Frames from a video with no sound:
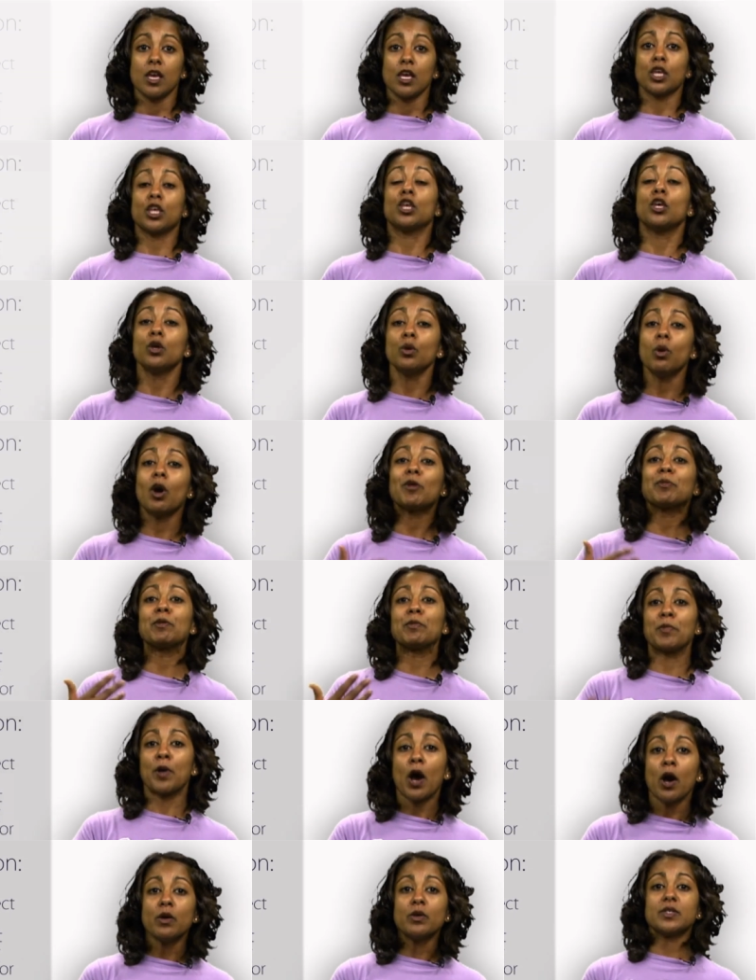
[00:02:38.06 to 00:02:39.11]
You are
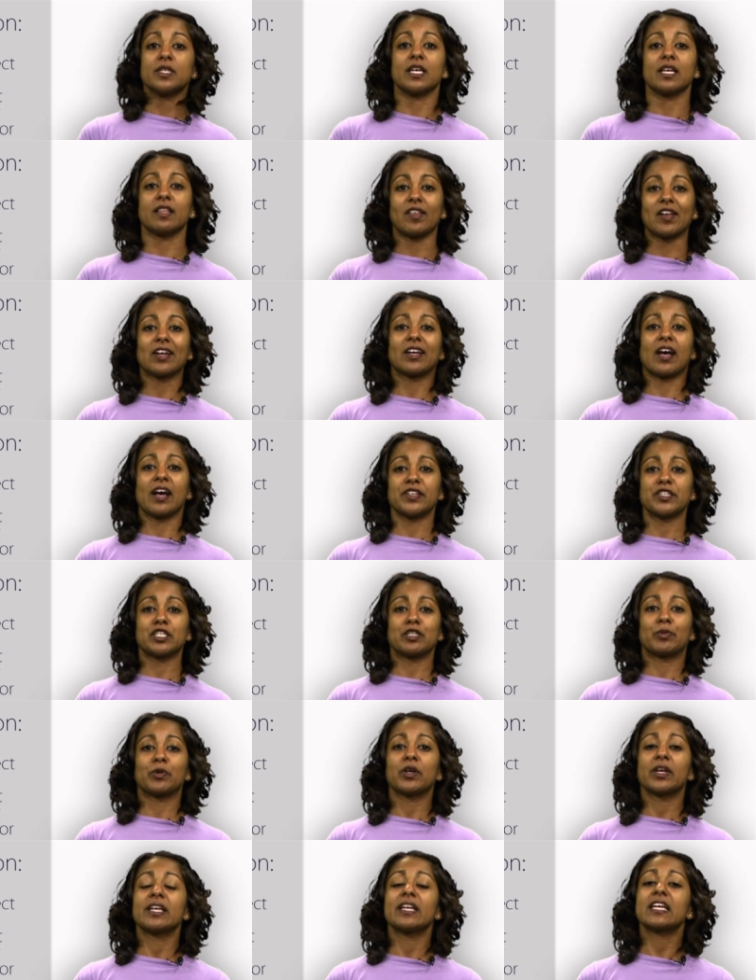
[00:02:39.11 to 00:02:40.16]
proposing that a
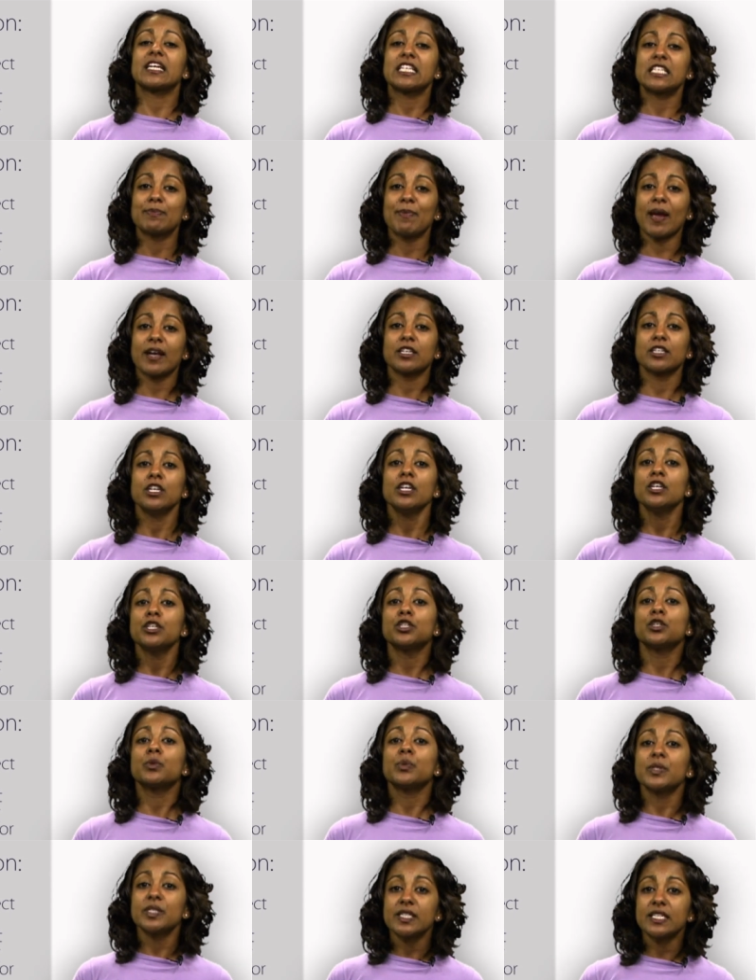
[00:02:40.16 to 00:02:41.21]
customer can expect
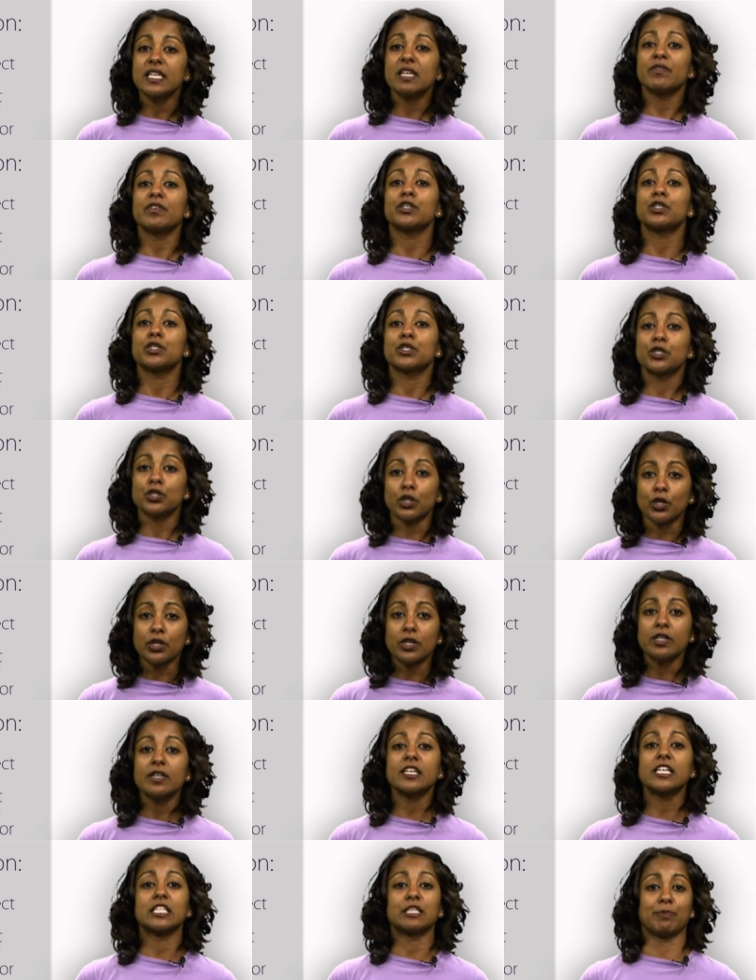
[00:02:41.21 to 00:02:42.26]
to receive a
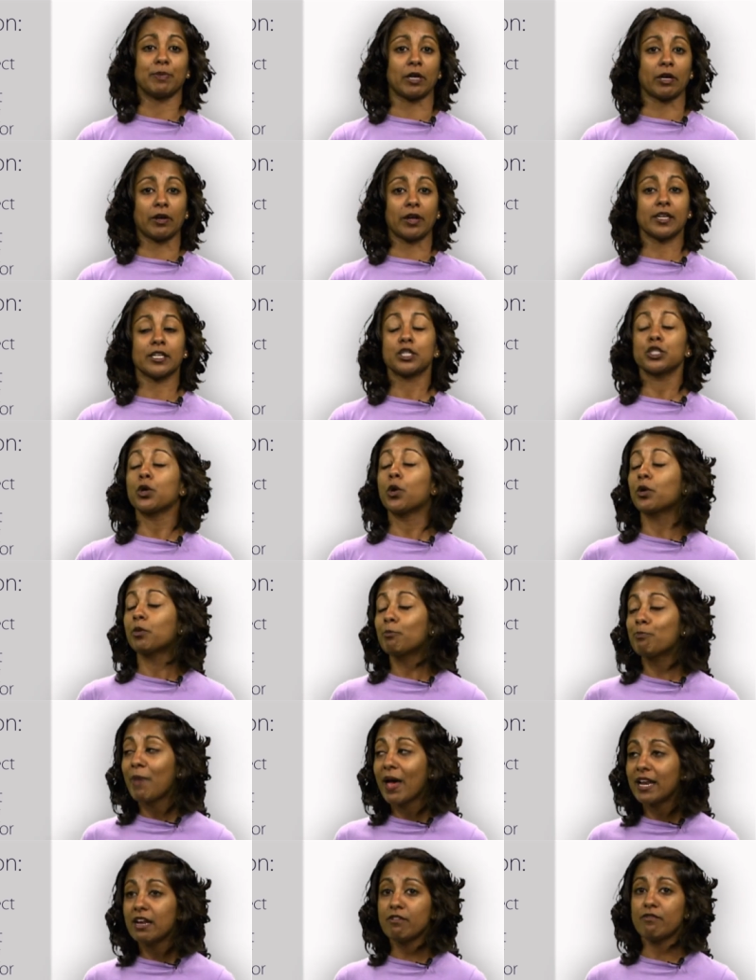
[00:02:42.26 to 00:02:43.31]
certain experience or
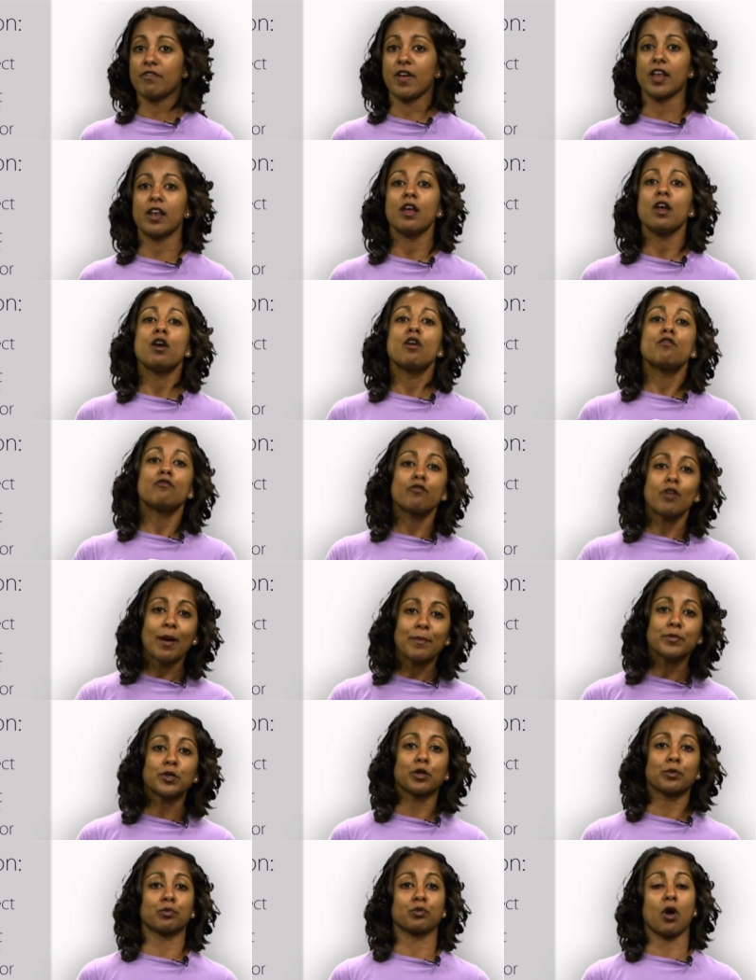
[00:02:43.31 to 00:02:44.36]
benefit
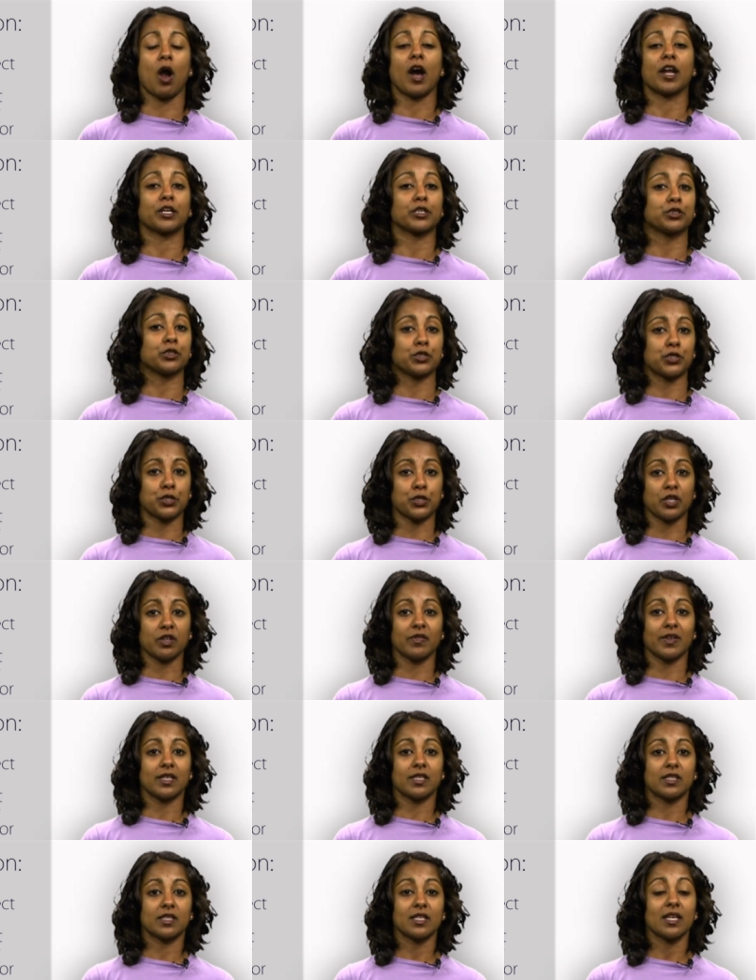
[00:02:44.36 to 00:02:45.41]
from your product or
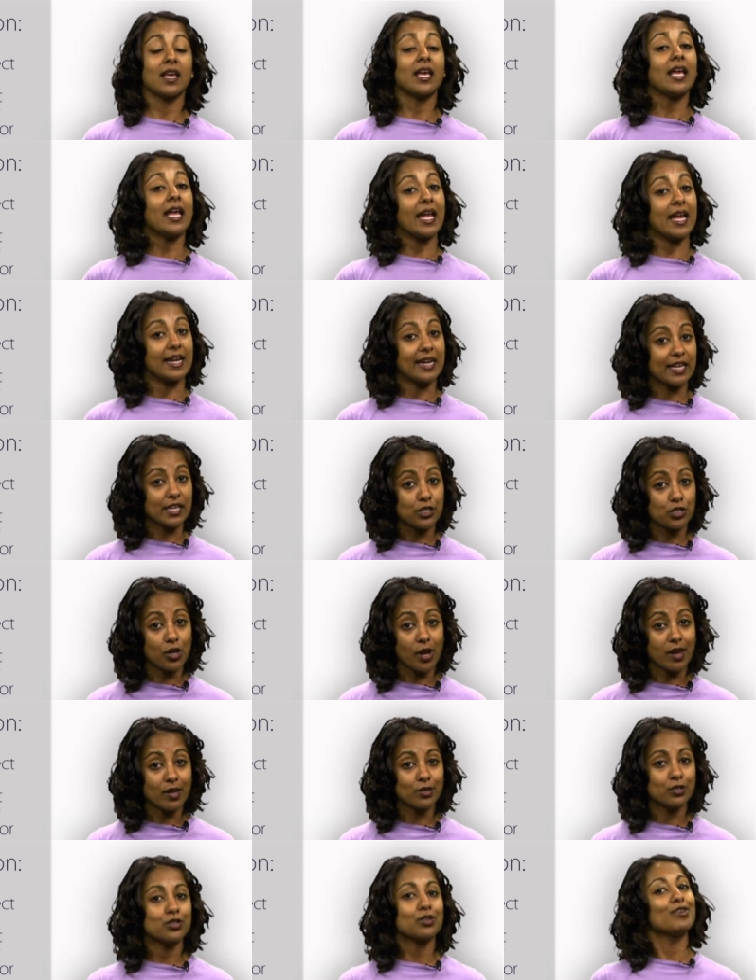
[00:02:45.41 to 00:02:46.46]
service in
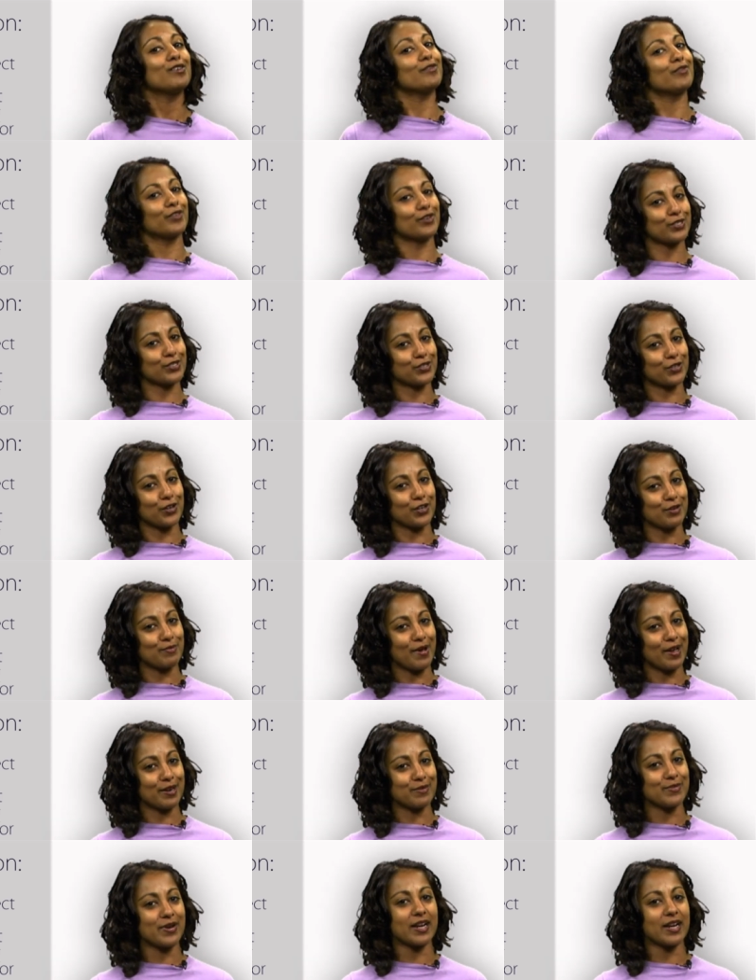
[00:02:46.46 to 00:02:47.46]
exchange for a certain amount of